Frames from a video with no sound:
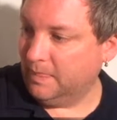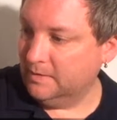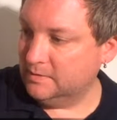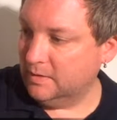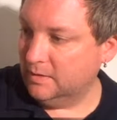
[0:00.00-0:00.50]

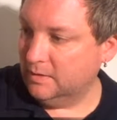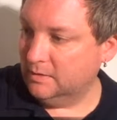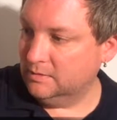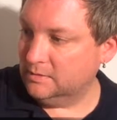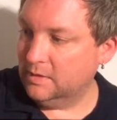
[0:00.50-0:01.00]
This
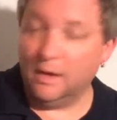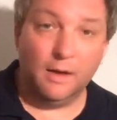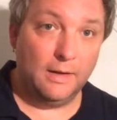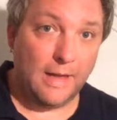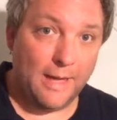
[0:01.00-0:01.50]
is a
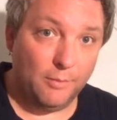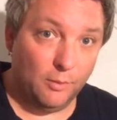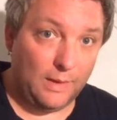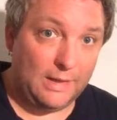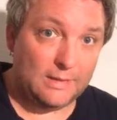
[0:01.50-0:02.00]
honey apple
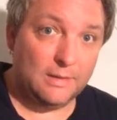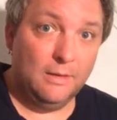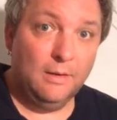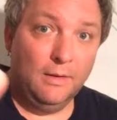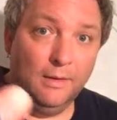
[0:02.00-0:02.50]
wheat.
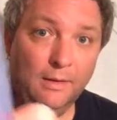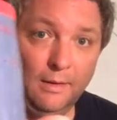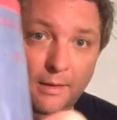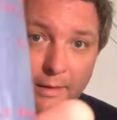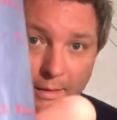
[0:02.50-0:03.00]

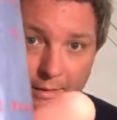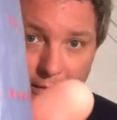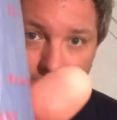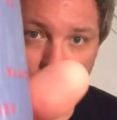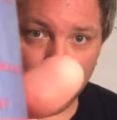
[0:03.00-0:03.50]
It
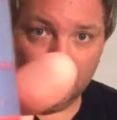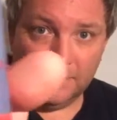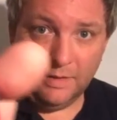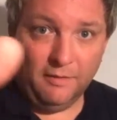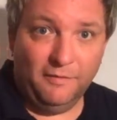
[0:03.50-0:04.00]

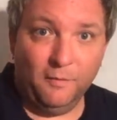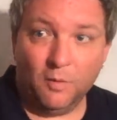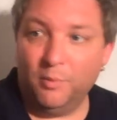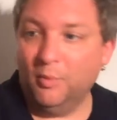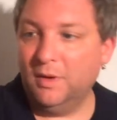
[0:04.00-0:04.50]
is
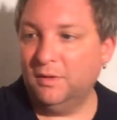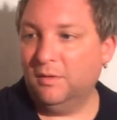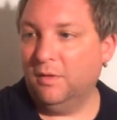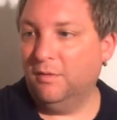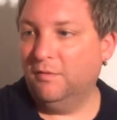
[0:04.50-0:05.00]

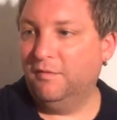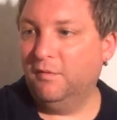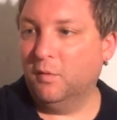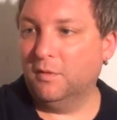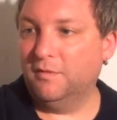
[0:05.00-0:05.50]

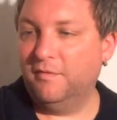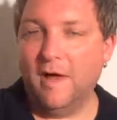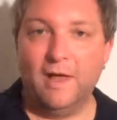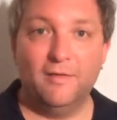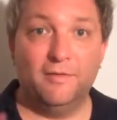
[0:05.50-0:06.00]

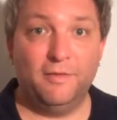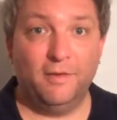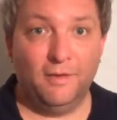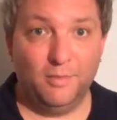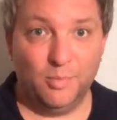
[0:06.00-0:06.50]

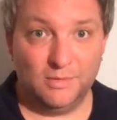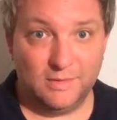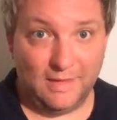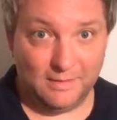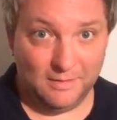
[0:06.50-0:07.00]

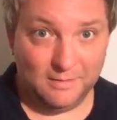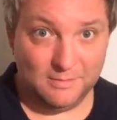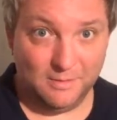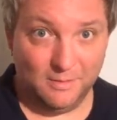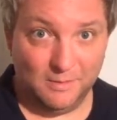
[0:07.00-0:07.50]
4.45%.
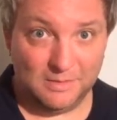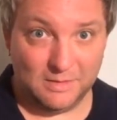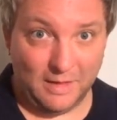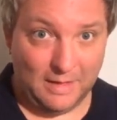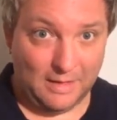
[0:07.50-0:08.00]
So
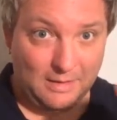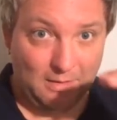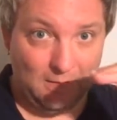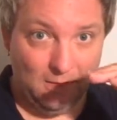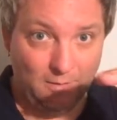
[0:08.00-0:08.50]
it's like
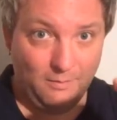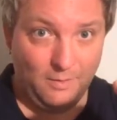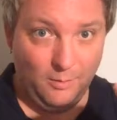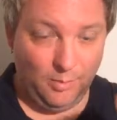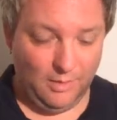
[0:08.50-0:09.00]

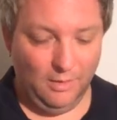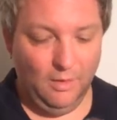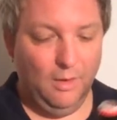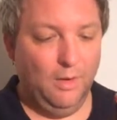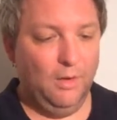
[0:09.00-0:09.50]
whoop,
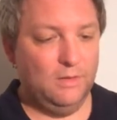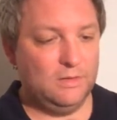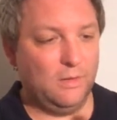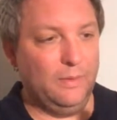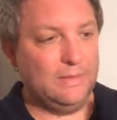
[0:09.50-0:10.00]

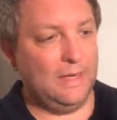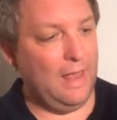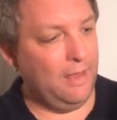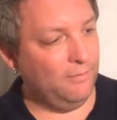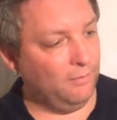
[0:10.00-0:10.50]
squeezing
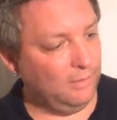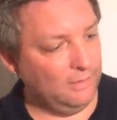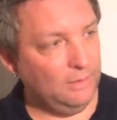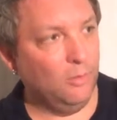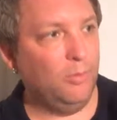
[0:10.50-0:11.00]
every
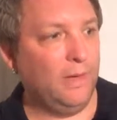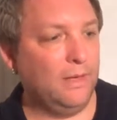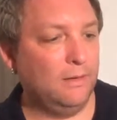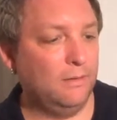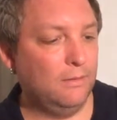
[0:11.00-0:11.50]
little bit
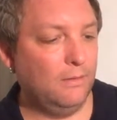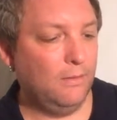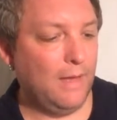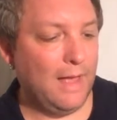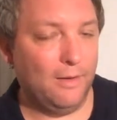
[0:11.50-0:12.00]

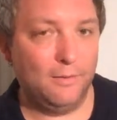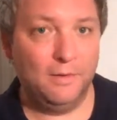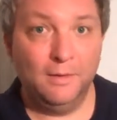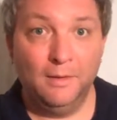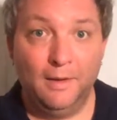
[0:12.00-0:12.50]
out.
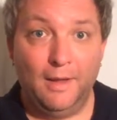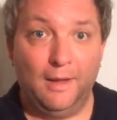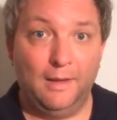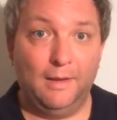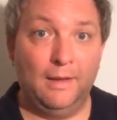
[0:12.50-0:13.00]

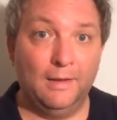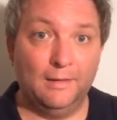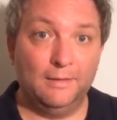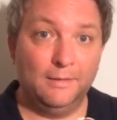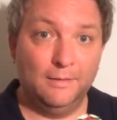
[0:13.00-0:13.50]

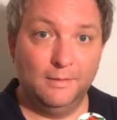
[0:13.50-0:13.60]
And